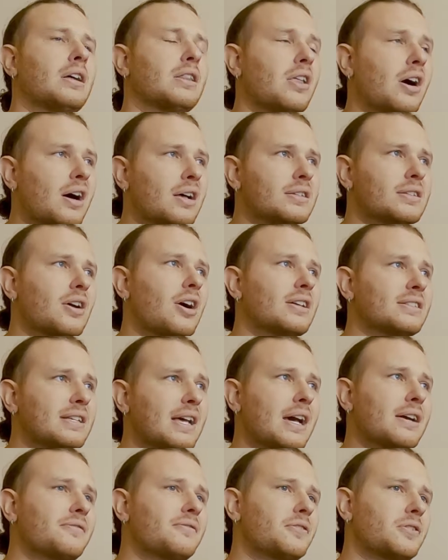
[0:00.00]
Lost
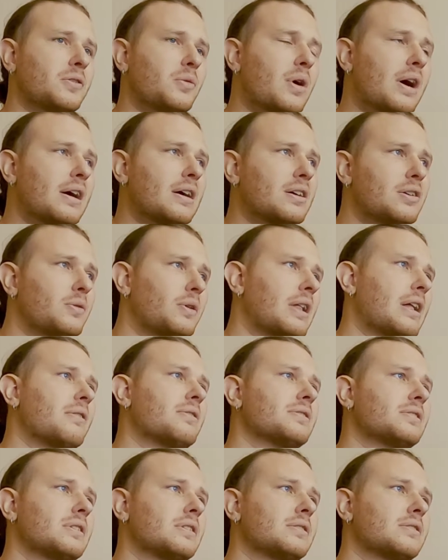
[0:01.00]
contact for a while I
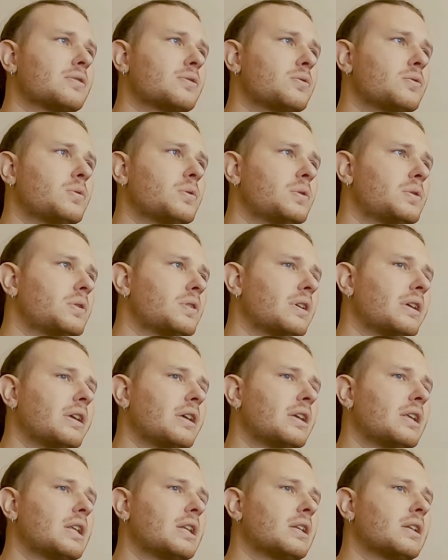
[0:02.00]
was in school
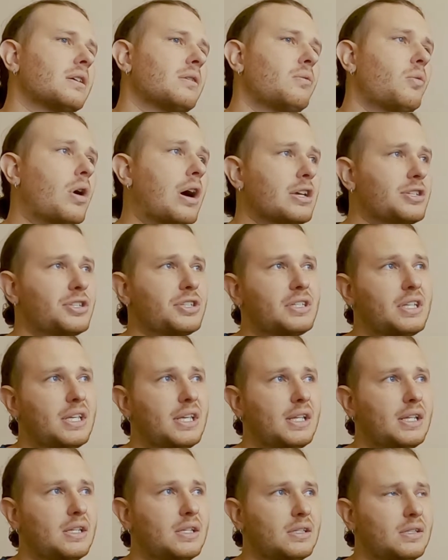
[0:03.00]
in
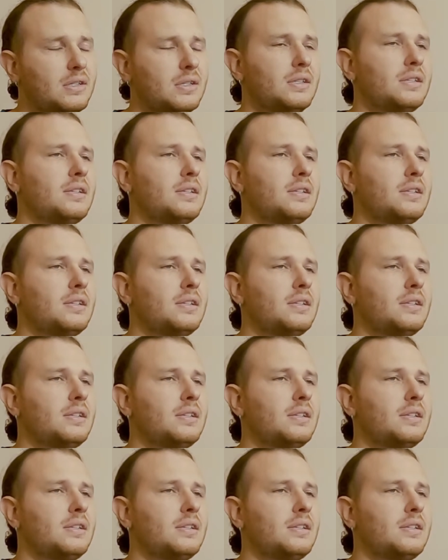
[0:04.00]
Washington,